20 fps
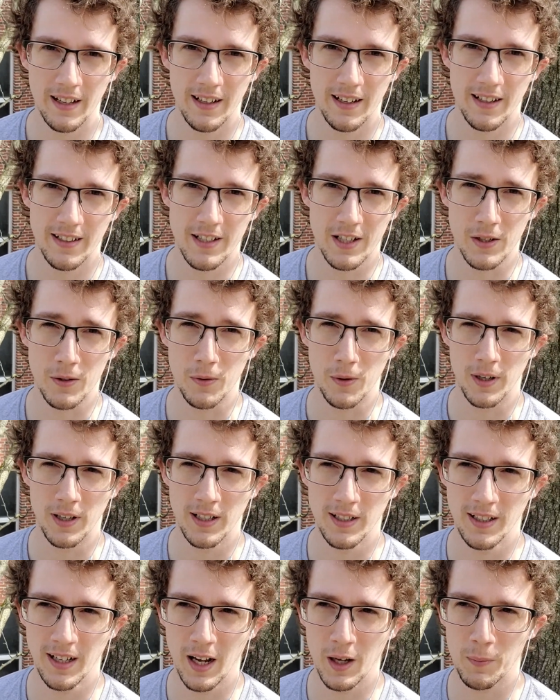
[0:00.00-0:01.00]
to
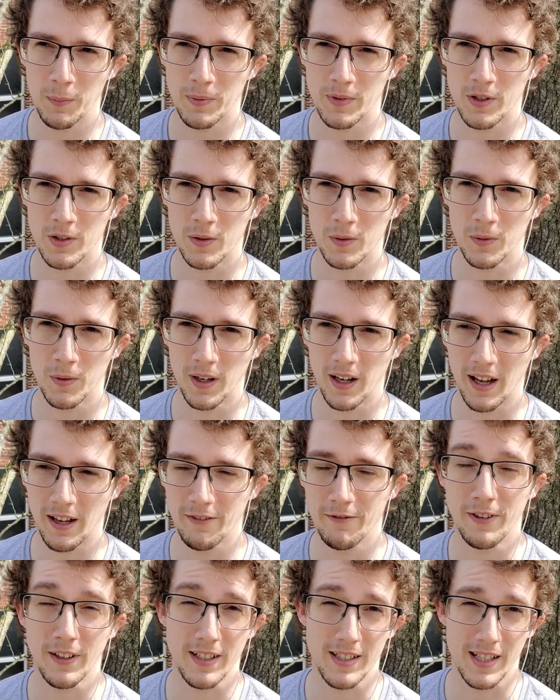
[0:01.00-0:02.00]
help to
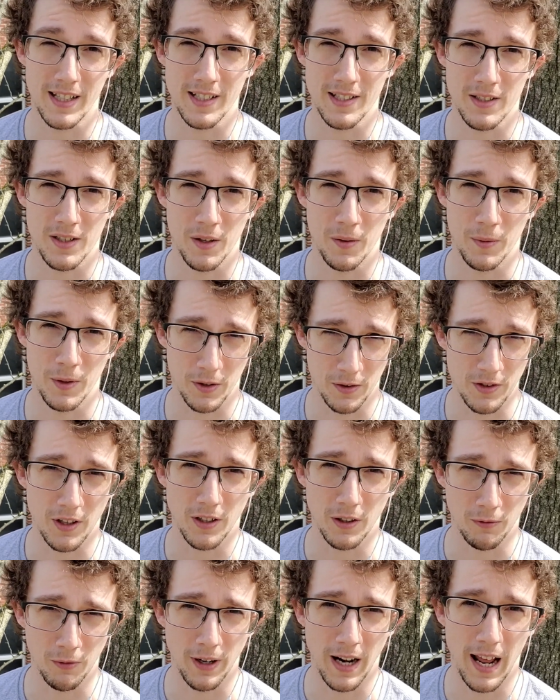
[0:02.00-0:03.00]
fix this, when you're
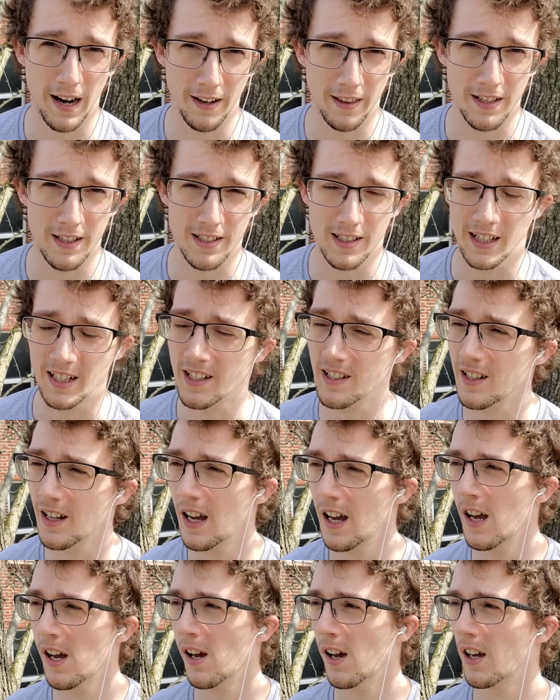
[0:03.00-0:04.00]
starting to run out of these things,
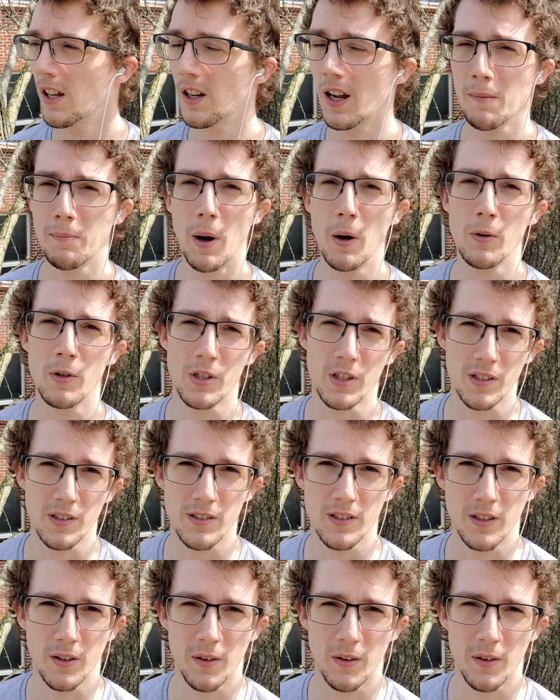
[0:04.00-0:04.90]
you got potions.